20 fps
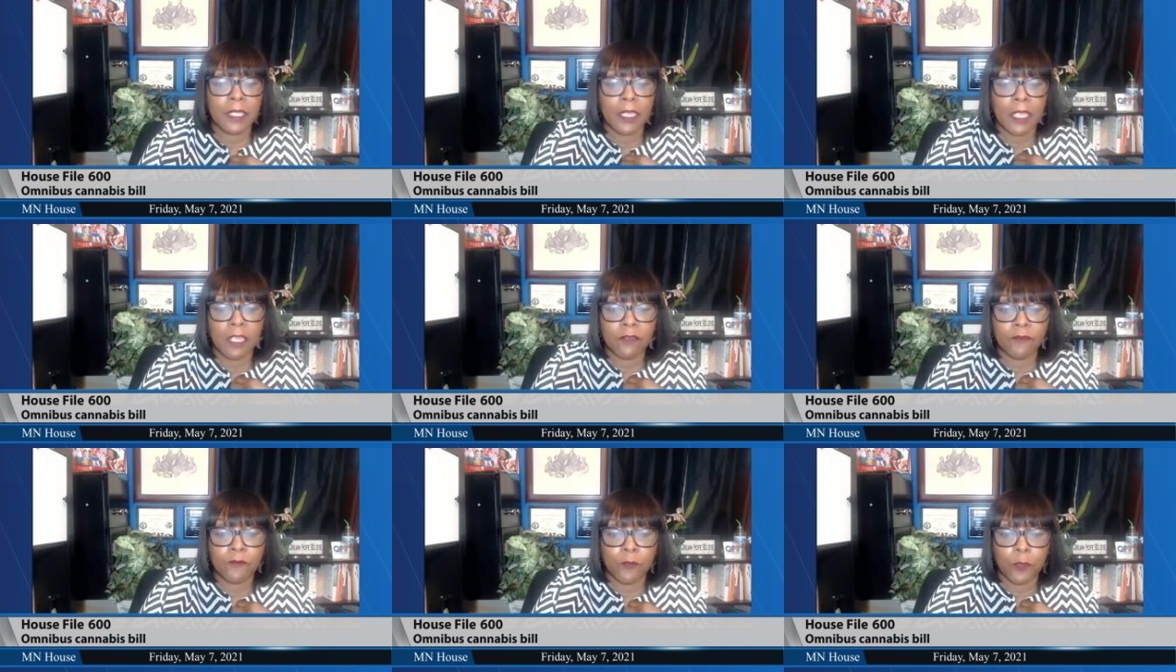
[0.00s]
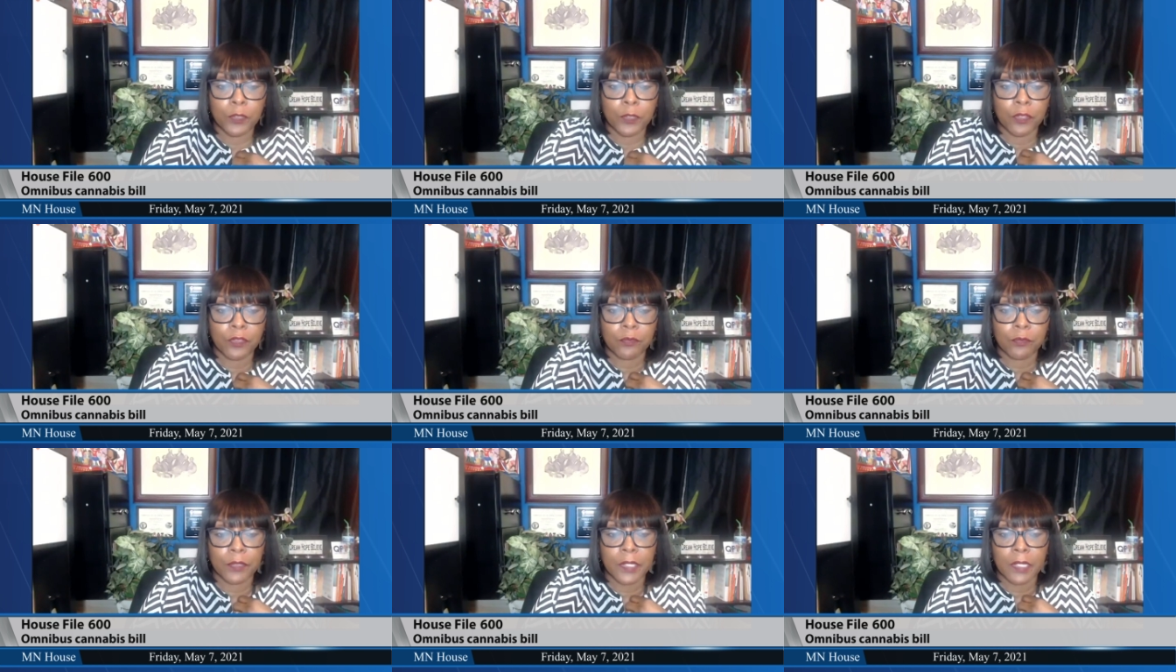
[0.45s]

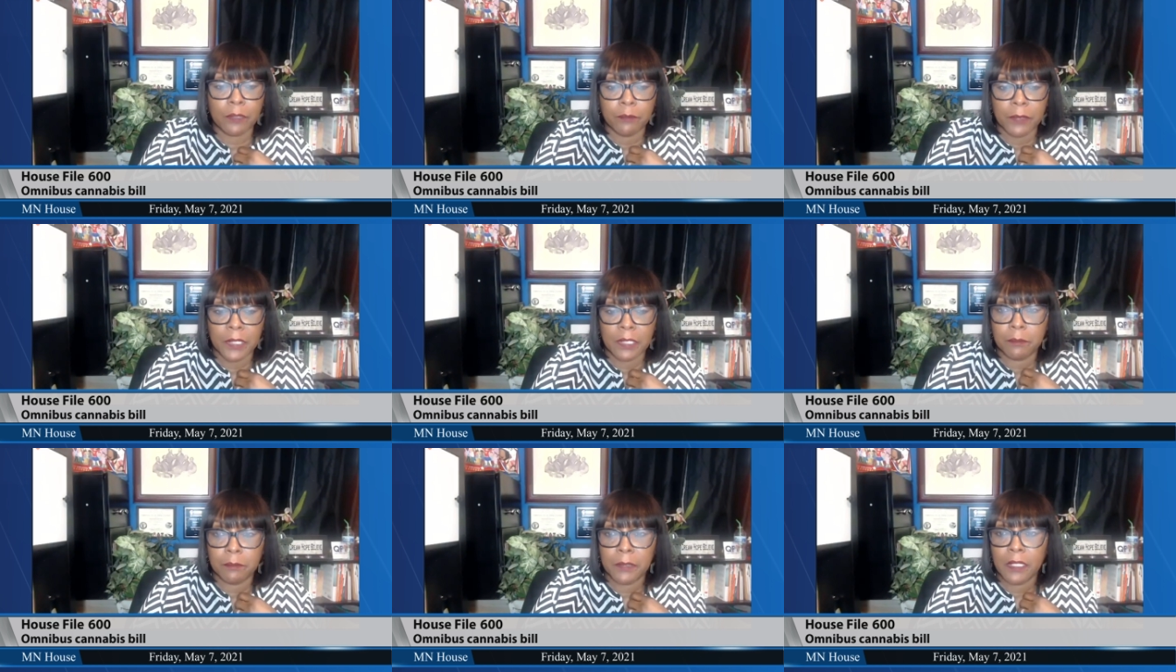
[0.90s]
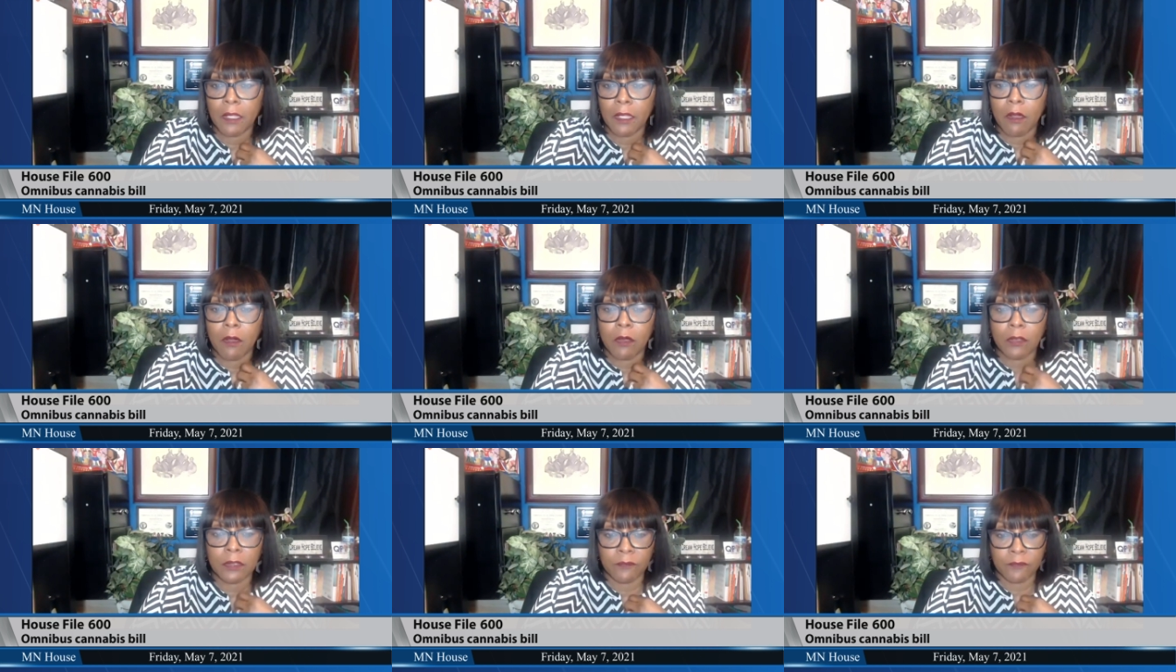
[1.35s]
A43 amendment.
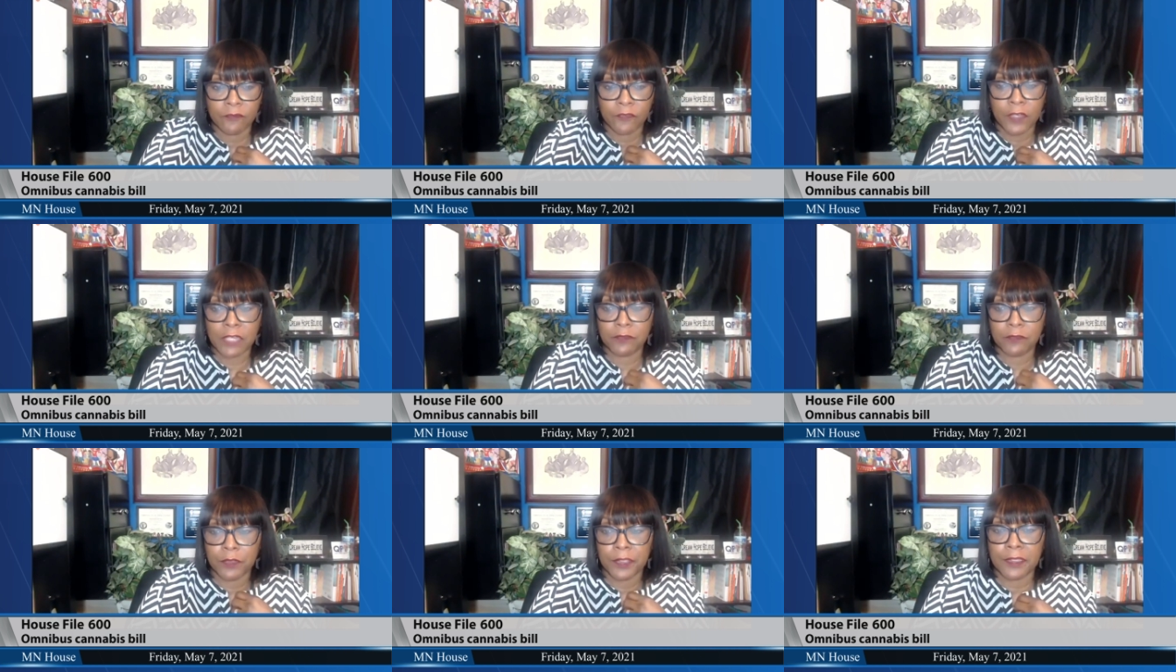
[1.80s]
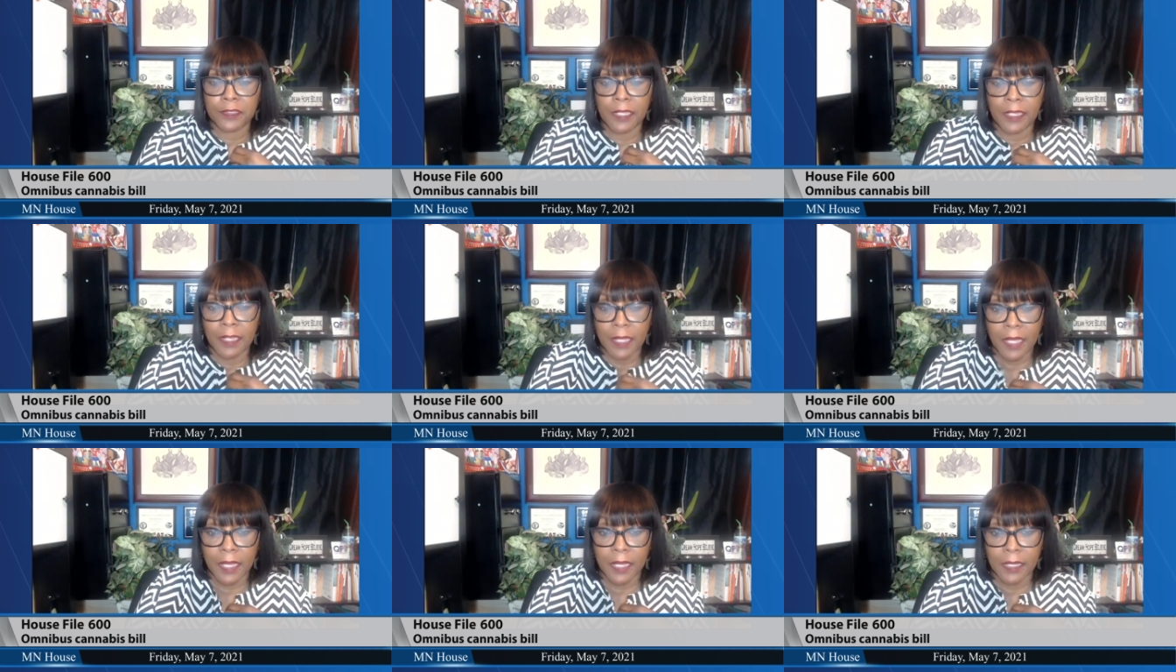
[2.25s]
All in favor
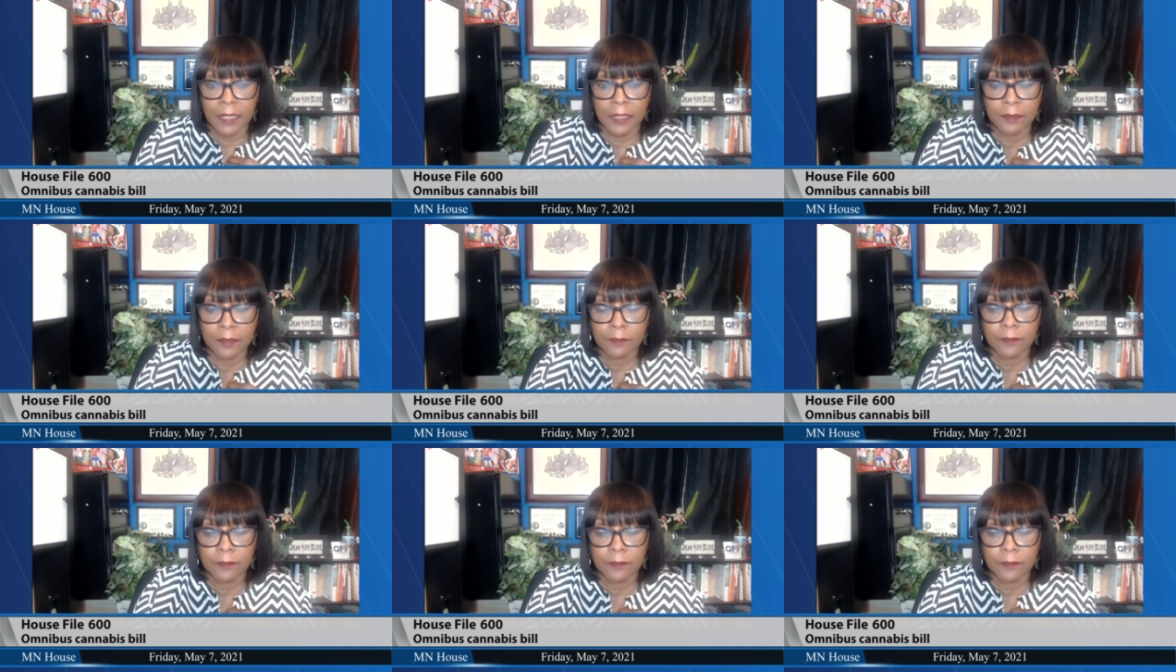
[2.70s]
say aye.